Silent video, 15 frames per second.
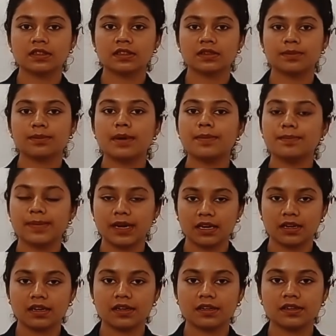mamba.
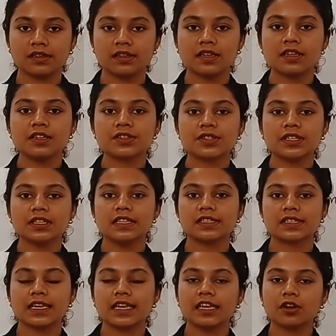See, this
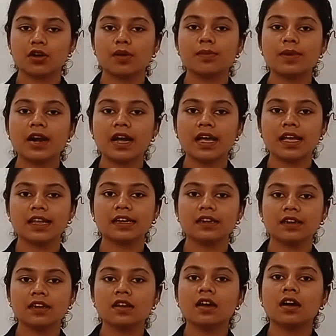king cobra and
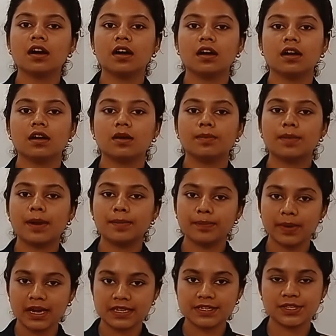
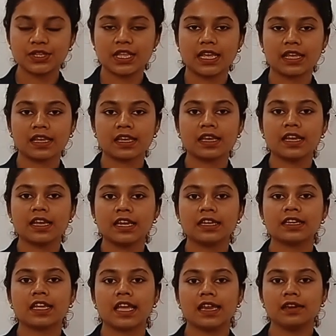mamba snake, it
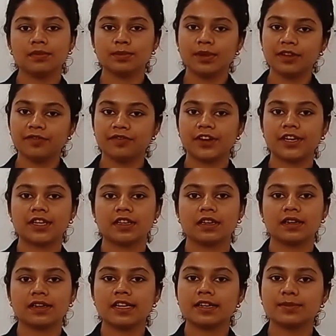can be fatal.
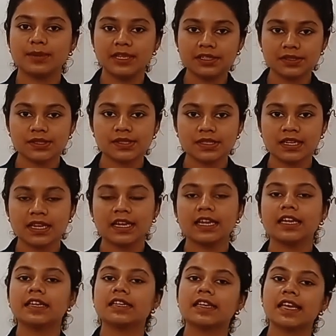That means
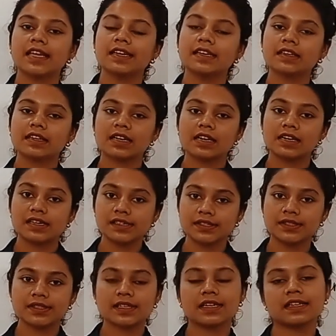it can cause
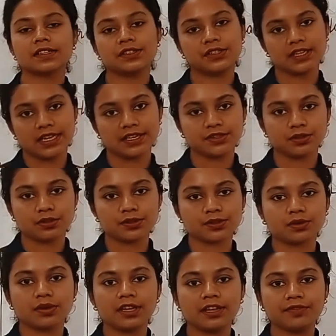death also
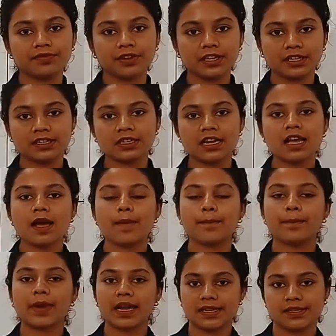if it
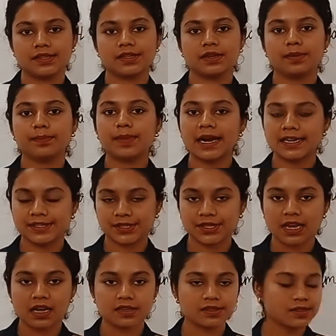bites
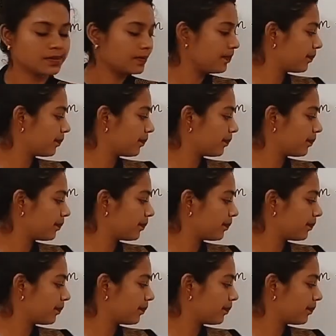us.